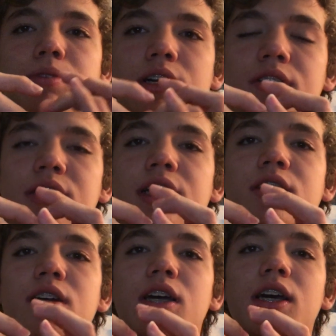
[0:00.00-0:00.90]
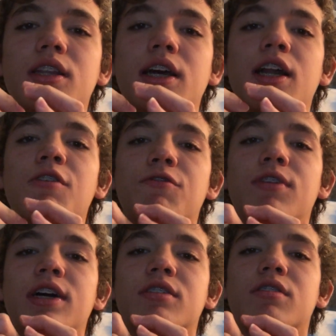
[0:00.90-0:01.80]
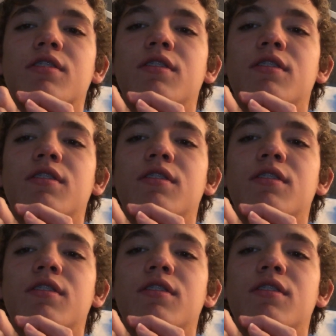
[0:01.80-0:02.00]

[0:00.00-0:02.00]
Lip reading: because that affects